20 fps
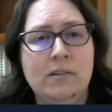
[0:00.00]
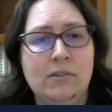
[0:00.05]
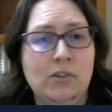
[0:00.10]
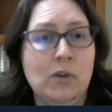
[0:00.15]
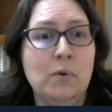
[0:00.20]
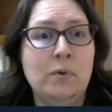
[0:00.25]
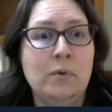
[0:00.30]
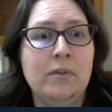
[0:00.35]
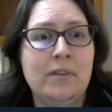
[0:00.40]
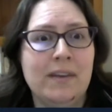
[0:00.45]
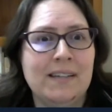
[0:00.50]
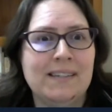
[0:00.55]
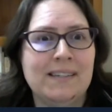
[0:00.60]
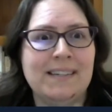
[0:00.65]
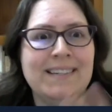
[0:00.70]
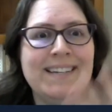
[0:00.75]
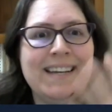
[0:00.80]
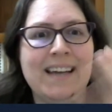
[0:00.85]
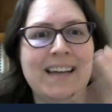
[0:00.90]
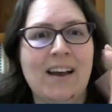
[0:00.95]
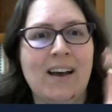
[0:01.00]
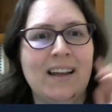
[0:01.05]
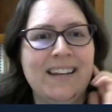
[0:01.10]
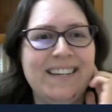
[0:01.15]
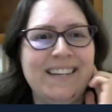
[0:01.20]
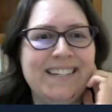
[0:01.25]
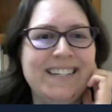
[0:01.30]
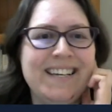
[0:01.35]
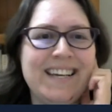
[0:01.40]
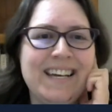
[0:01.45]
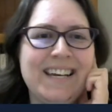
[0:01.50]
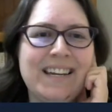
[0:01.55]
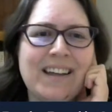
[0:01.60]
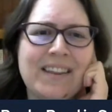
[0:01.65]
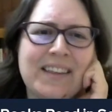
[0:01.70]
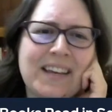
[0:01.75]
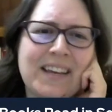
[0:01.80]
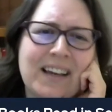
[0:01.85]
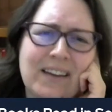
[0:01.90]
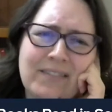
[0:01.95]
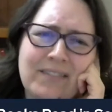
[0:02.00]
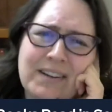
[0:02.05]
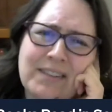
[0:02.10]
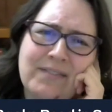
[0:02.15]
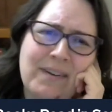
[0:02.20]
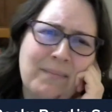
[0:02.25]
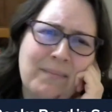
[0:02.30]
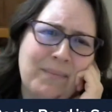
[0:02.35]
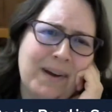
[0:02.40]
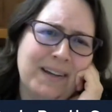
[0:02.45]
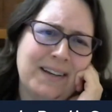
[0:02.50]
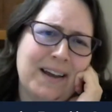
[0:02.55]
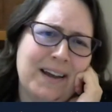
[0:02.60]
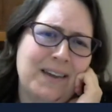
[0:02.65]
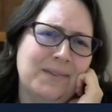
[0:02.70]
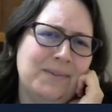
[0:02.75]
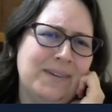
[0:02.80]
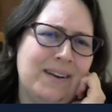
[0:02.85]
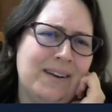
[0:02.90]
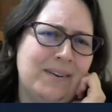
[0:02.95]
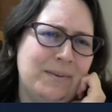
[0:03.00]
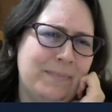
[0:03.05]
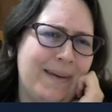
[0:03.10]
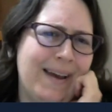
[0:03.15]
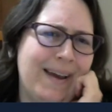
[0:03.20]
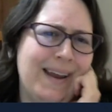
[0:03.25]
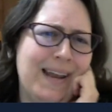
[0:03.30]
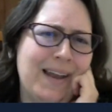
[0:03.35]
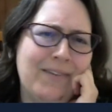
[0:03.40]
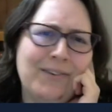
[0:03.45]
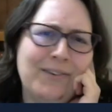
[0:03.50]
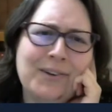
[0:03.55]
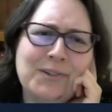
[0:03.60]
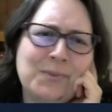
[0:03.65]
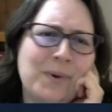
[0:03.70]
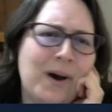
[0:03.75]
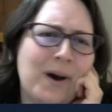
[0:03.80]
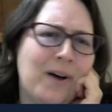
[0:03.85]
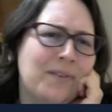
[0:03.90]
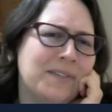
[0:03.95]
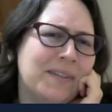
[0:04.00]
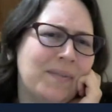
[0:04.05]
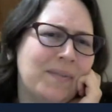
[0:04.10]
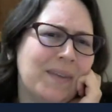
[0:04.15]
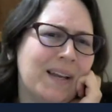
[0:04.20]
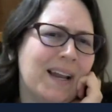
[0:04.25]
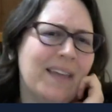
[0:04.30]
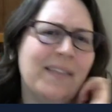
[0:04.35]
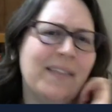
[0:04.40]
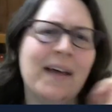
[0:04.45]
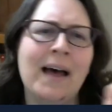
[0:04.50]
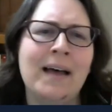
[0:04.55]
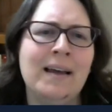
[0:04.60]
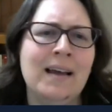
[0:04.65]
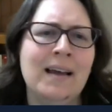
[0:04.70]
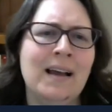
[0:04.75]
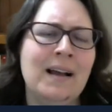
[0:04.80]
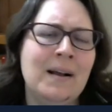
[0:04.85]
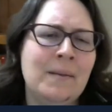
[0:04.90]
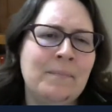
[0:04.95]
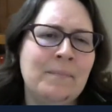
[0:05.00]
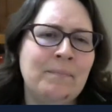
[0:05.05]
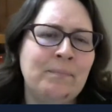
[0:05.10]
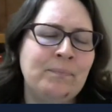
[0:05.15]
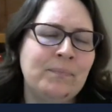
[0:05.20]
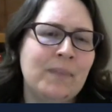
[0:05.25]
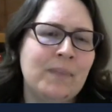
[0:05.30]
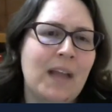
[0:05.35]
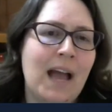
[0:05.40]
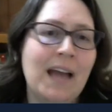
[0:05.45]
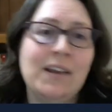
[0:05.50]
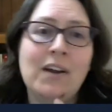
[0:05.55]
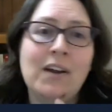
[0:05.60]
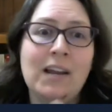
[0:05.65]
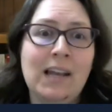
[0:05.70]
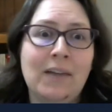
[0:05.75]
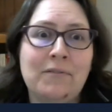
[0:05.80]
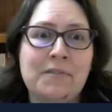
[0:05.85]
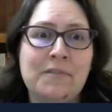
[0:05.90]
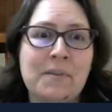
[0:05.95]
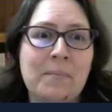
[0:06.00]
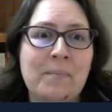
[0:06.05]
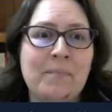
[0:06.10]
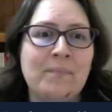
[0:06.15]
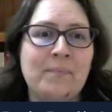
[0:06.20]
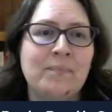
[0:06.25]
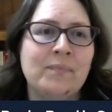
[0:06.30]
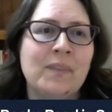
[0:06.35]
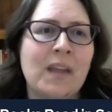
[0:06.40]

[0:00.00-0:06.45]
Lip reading: youth, as a early teen, I think I read The Vampire Diaries when I was about 11 or 12, something like that. And I loved them.